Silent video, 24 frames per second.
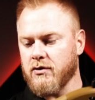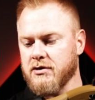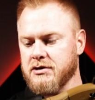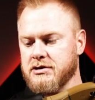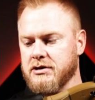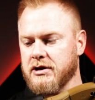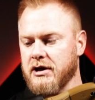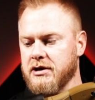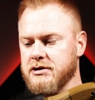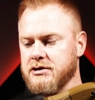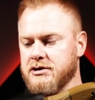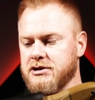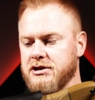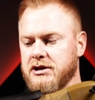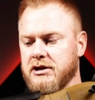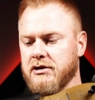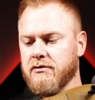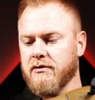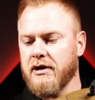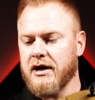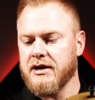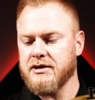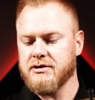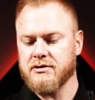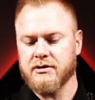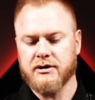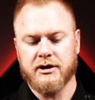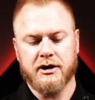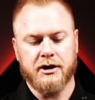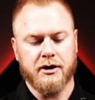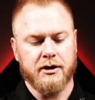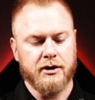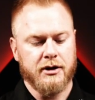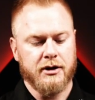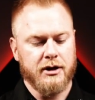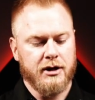course, you got your cheek riser
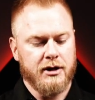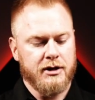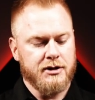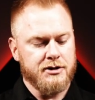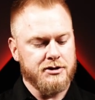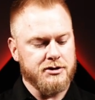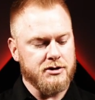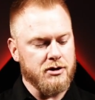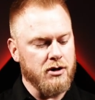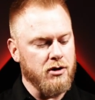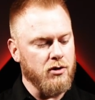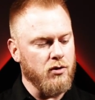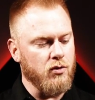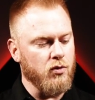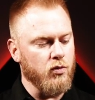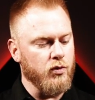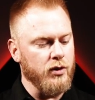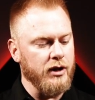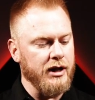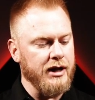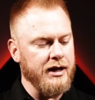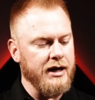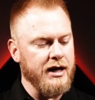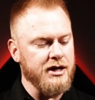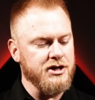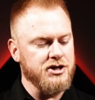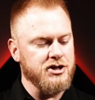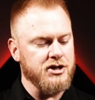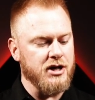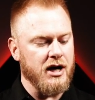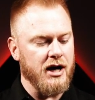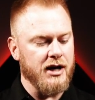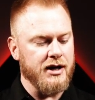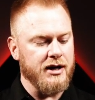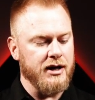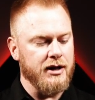there. So really nice
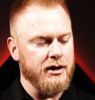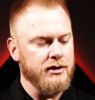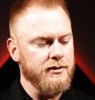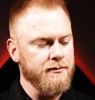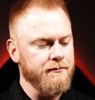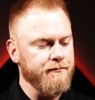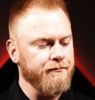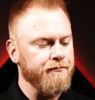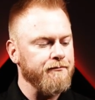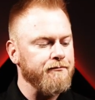shotgun.